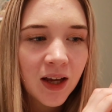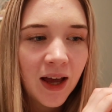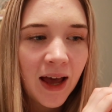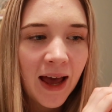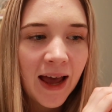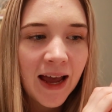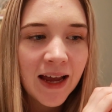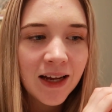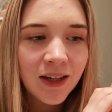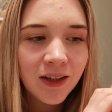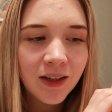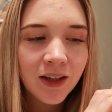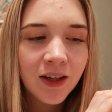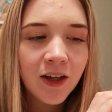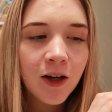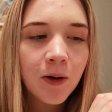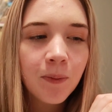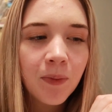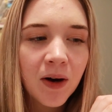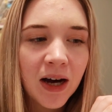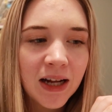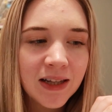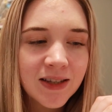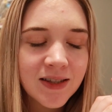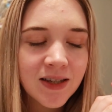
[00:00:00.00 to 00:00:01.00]
8
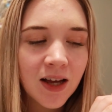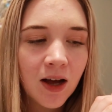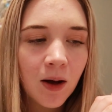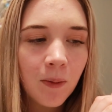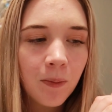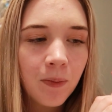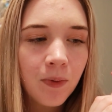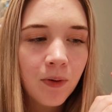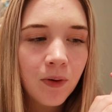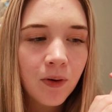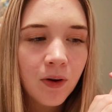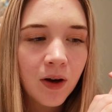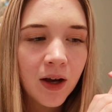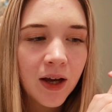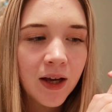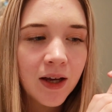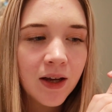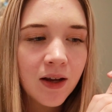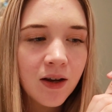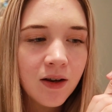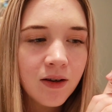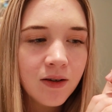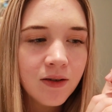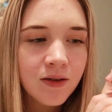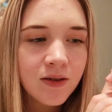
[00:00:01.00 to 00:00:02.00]
gigabytes up,
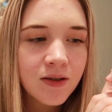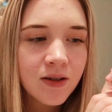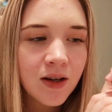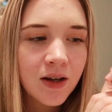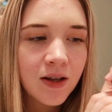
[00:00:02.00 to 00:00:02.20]
and